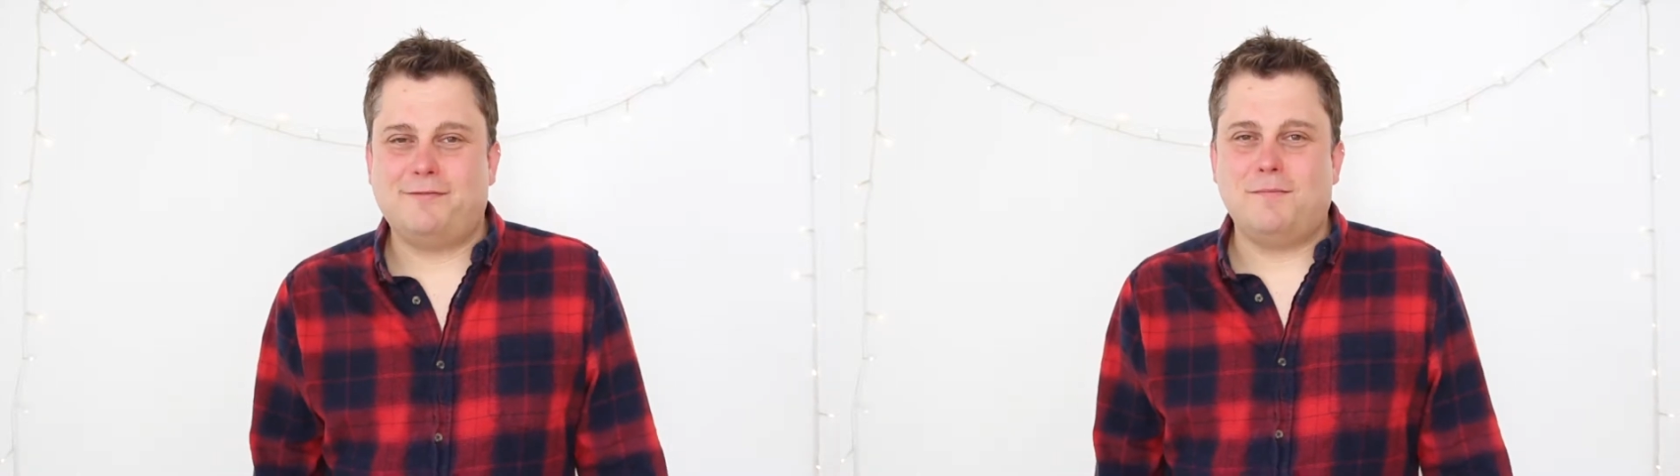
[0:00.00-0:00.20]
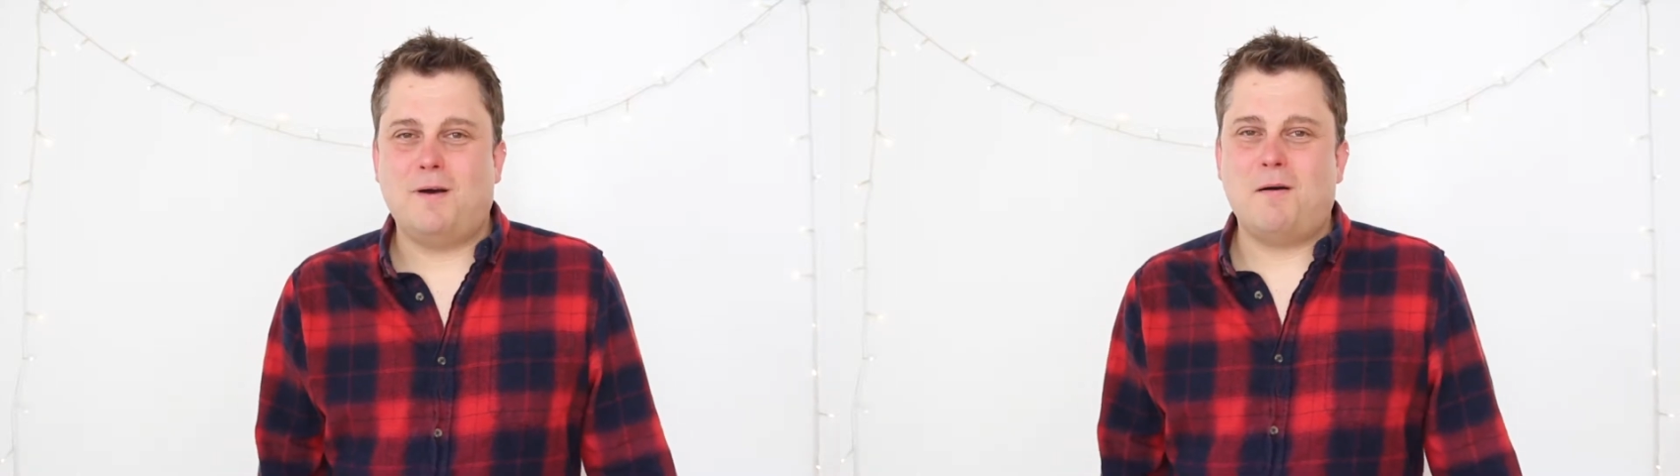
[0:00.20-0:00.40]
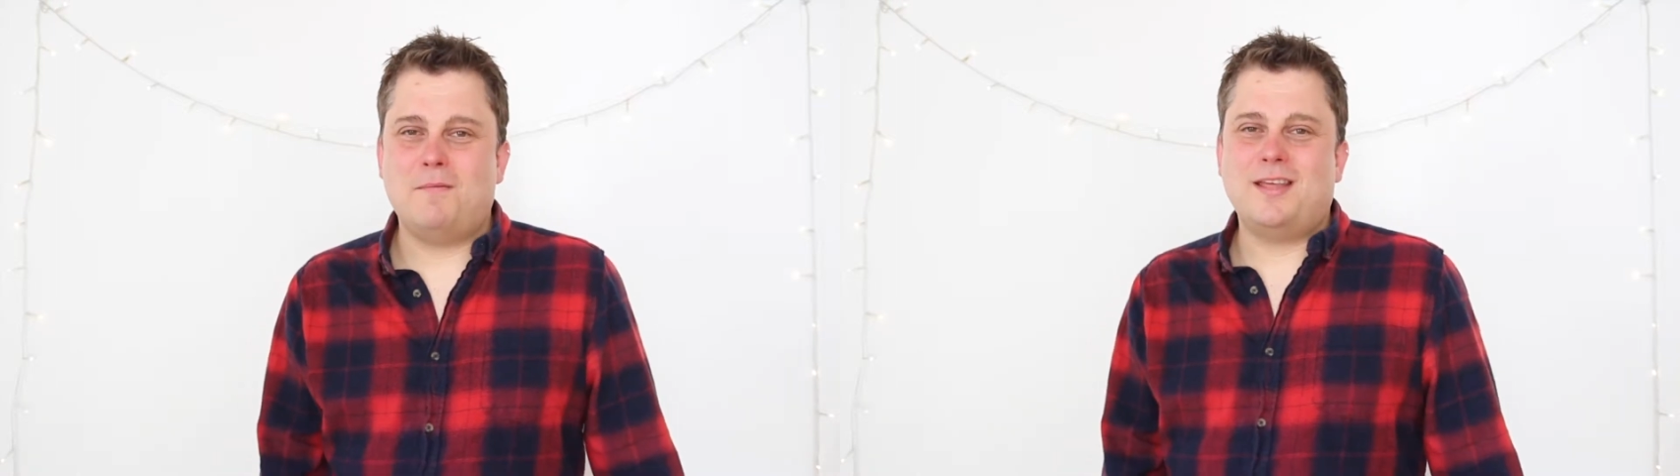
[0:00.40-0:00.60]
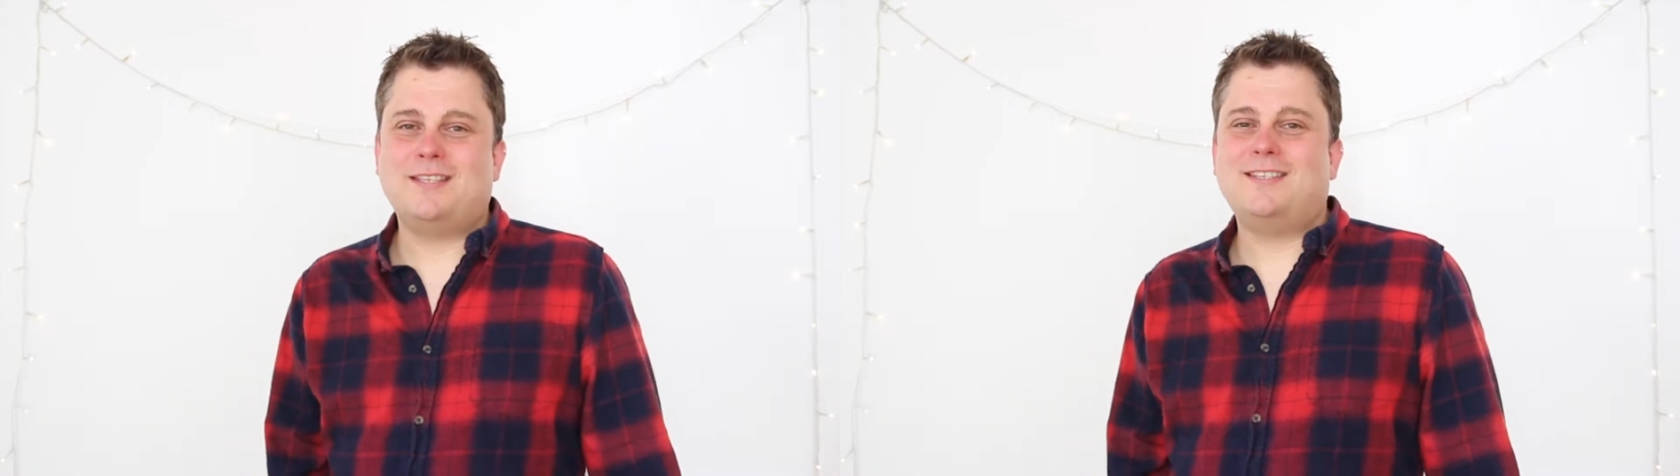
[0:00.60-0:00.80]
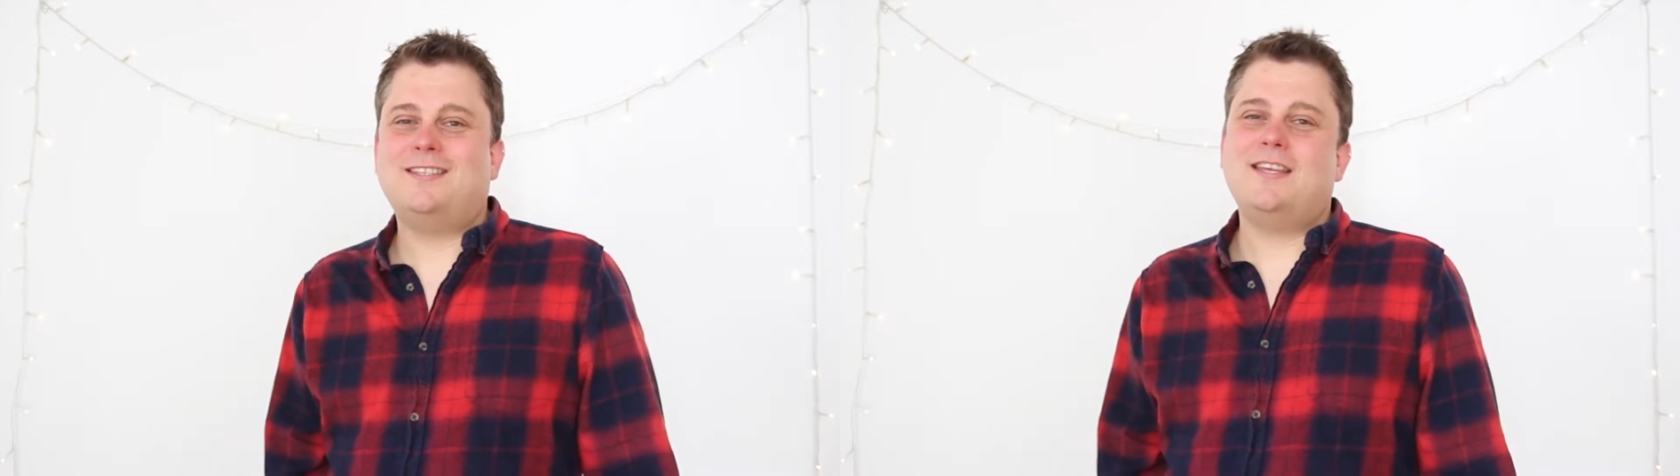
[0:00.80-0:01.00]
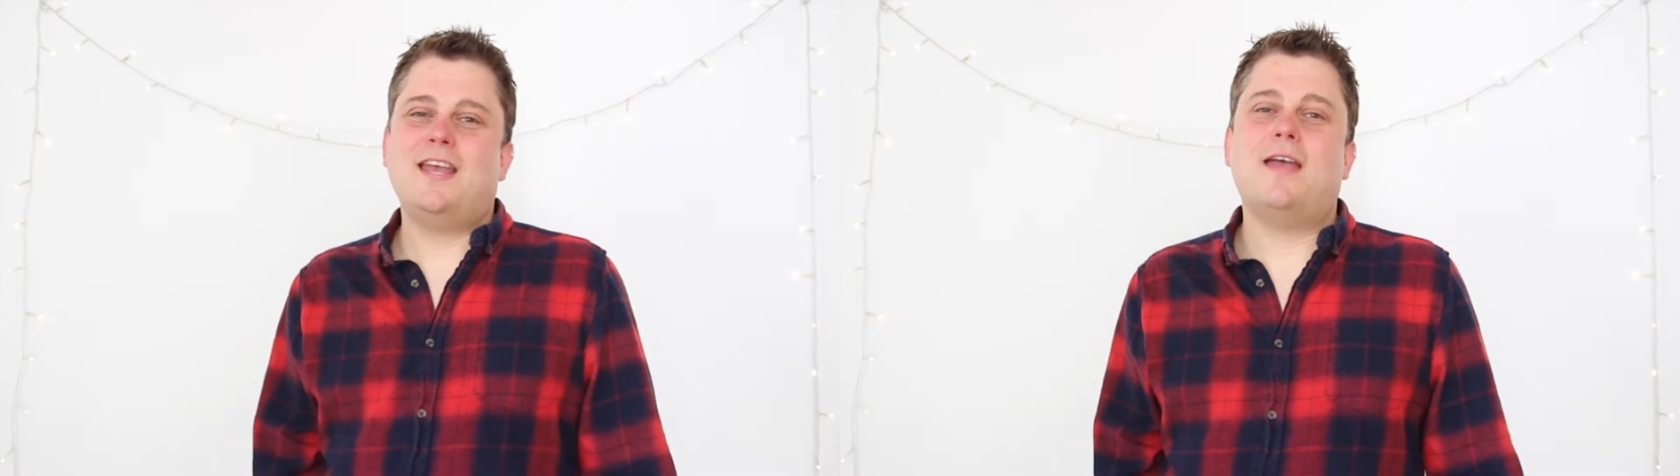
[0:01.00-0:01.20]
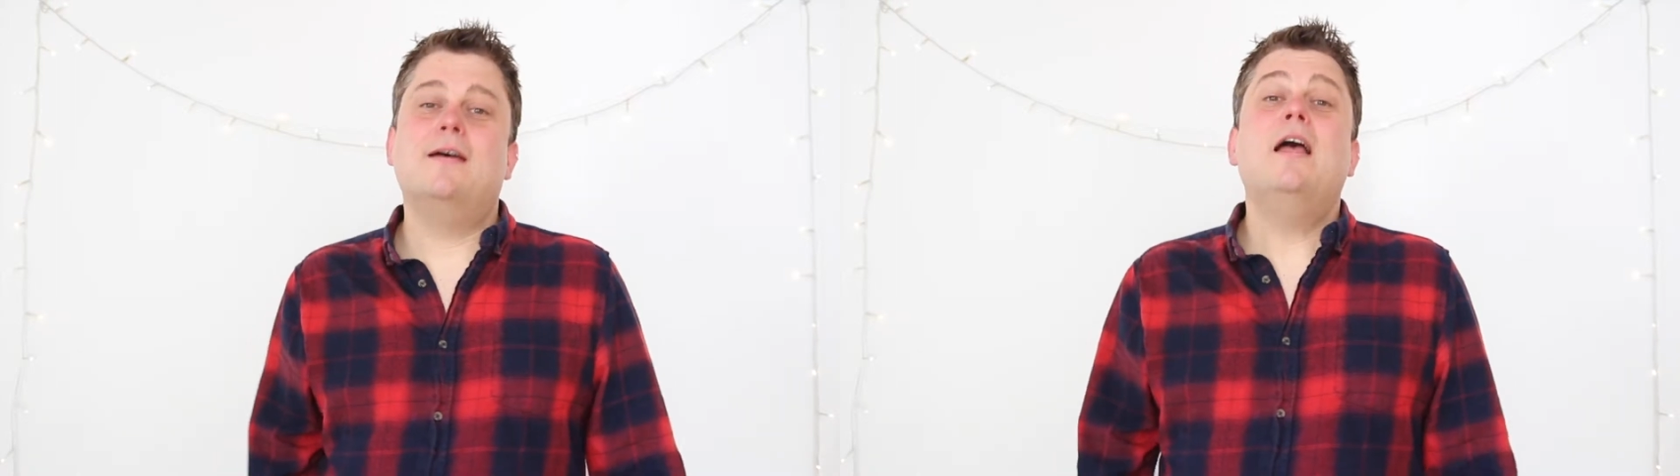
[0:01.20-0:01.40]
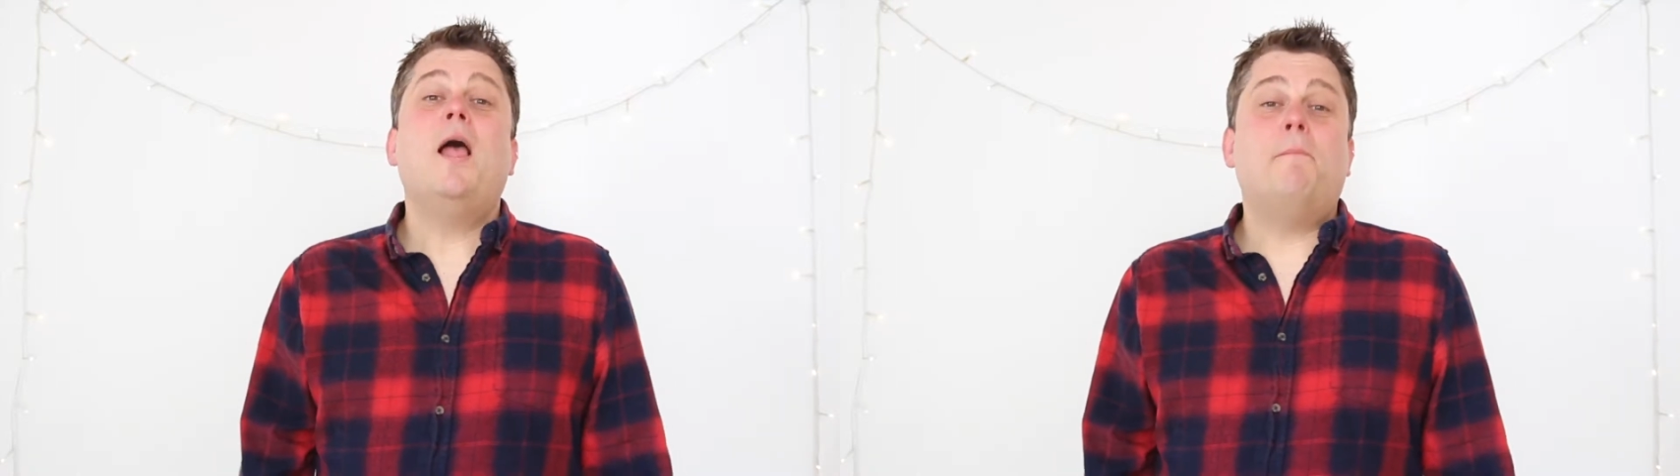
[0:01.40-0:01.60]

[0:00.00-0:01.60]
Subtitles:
from Harmonescence here,